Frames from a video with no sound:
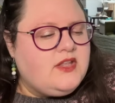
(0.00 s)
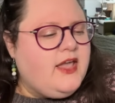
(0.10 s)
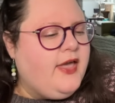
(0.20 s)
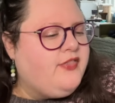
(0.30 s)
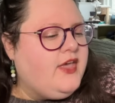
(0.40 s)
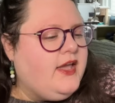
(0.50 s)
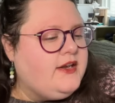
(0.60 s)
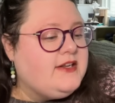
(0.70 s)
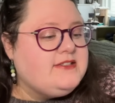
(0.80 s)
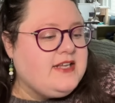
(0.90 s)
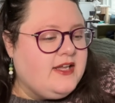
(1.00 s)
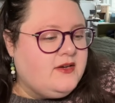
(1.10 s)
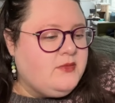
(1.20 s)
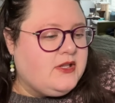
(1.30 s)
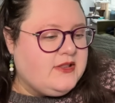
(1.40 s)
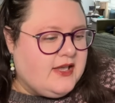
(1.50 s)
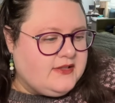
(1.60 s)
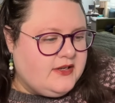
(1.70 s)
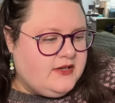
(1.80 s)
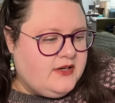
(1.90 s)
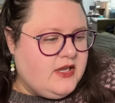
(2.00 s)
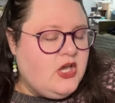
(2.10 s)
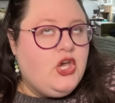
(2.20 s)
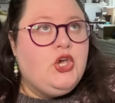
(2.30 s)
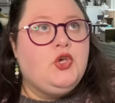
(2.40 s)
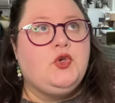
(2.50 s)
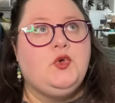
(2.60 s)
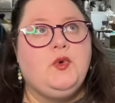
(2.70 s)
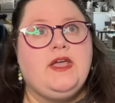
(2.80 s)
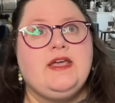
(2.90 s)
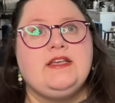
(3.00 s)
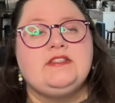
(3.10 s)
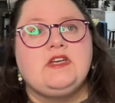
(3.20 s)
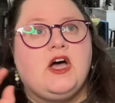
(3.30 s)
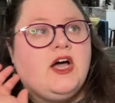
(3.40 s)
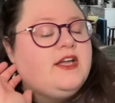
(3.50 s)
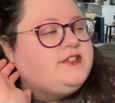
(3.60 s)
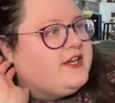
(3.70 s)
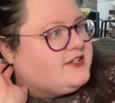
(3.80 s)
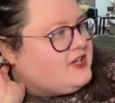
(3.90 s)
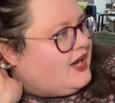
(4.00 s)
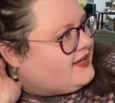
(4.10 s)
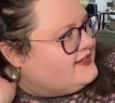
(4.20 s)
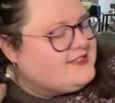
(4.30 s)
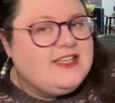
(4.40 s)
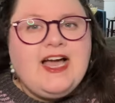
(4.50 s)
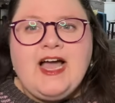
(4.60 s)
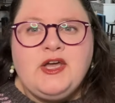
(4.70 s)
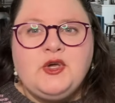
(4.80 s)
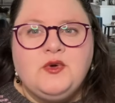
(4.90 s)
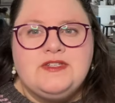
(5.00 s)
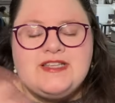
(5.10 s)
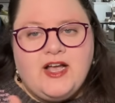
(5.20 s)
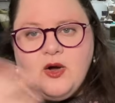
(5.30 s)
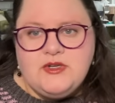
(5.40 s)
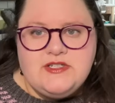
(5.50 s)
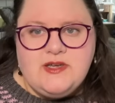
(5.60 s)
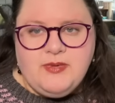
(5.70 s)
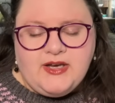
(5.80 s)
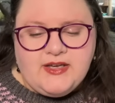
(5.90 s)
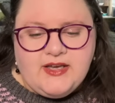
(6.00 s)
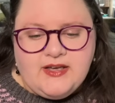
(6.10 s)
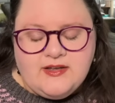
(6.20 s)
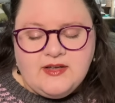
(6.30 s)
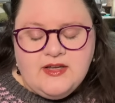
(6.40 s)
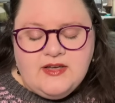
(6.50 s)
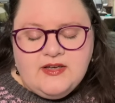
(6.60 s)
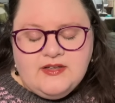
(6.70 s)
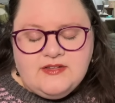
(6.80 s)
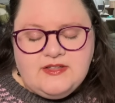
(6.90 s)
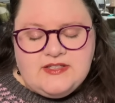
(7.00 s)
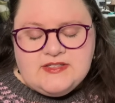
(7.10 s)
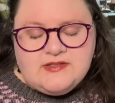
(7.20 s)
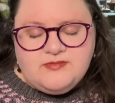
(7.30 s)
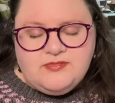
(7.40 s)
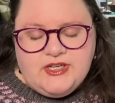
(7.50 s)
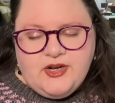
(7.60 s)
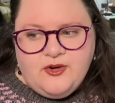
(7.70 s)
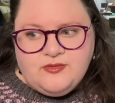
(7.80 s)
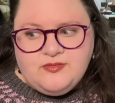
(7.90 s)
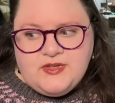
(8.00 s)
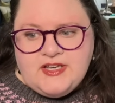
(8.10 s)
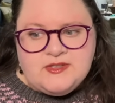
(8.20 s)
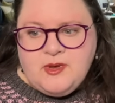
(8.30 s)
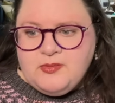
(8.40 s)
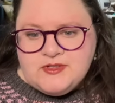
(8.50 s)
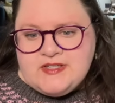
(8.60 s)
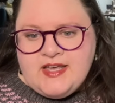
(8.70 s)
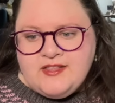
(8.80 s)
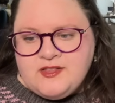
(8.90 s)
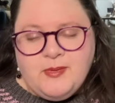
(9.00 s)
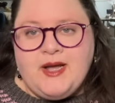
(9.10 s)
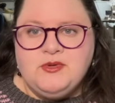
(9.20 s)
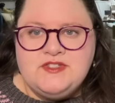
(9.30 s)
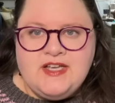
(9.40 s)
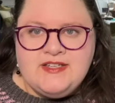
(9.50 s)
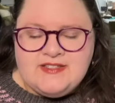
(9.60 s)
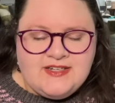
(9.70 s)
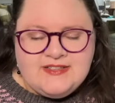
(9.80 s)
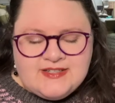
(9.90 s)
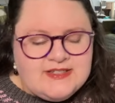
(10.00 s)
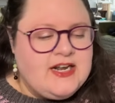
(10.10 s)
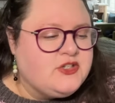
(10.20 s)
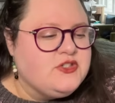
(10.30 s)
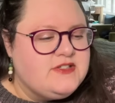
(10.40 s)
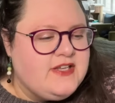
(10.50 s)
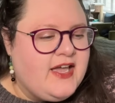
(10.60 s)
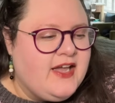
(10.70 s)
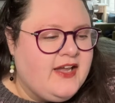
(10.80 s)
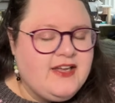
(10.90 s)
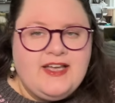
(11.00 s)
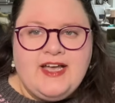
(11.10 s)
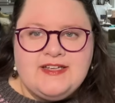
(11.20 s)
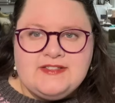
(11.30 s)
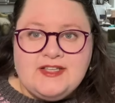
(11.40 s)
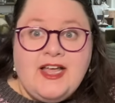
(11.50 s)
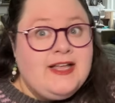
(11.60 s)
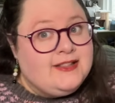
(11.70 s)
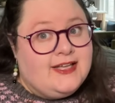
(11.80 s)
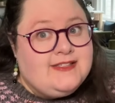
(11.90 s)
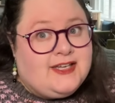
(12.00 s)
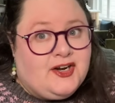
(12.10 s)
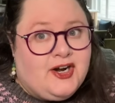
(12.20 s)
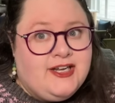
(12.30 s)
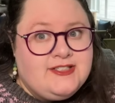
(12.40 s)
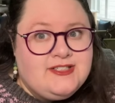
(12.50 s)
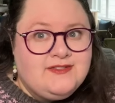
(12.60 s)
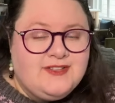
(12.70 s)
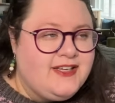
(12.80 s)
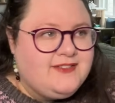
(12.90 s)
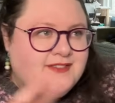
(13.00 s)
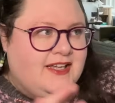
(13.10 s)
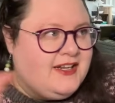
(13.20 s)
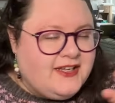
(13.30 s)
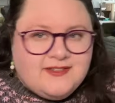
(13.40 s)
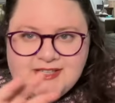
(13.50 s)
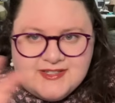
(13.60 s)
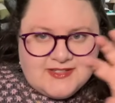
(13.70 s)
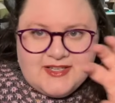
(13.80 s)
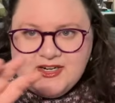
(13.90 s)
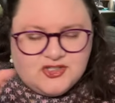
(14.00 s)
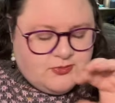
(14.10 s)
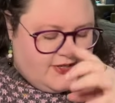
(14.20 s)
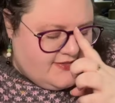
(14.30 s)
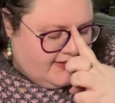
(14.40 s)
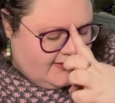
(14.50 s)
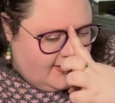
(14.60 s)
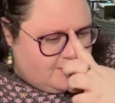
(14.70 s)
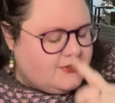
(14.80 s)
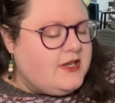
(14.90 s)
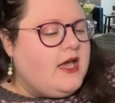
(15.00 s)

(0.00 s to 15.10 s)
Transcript: And then Dan McClellan, who is on TikTok, he's the guy who is like always debunking these, you know, things people say that the Bible says that it doesn't actually say. He has the like, let's hear it, like, and he does the intersplicing clips.